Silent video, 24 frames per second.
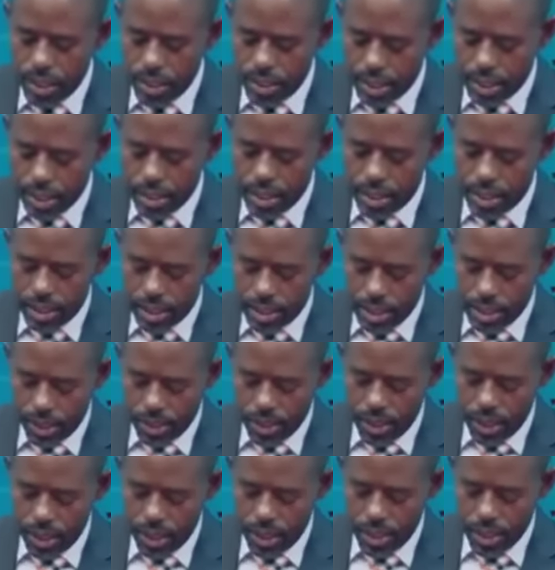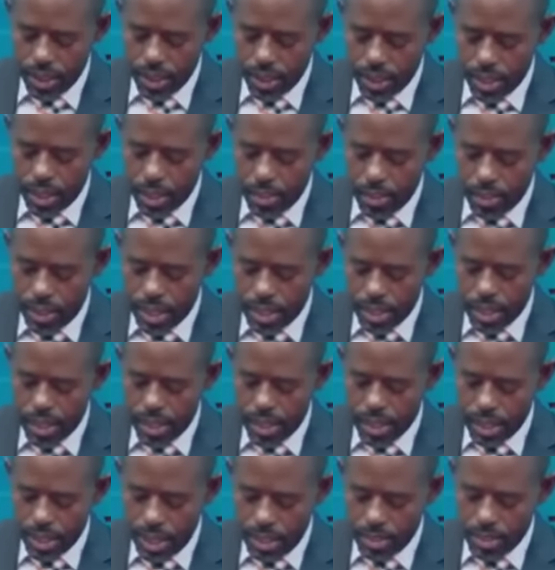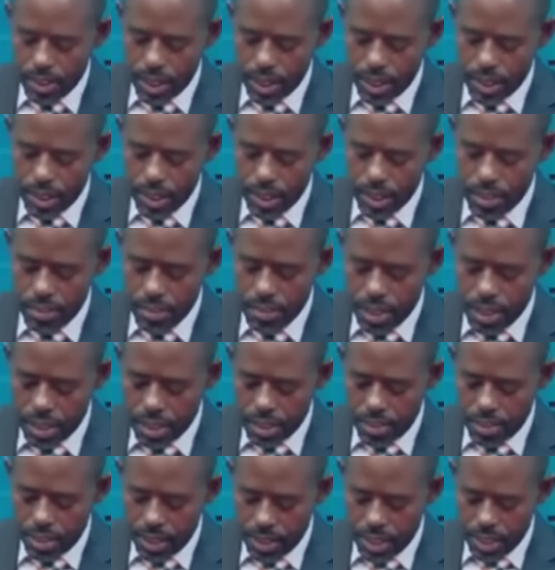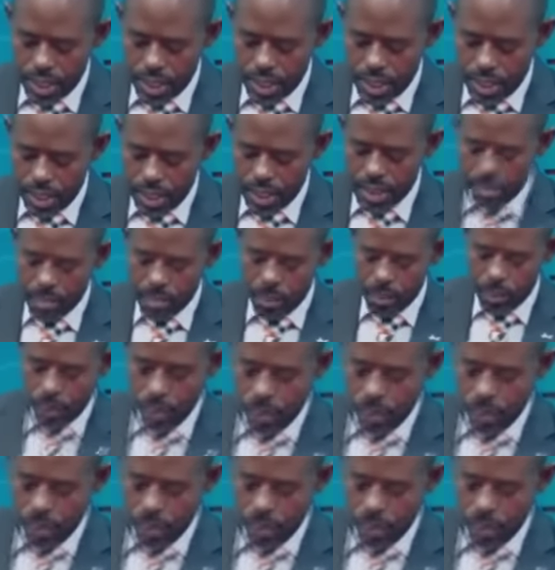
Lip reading: His Excellency Chagulanyi. Besigye is a game changer. If Kizza Besigye gains more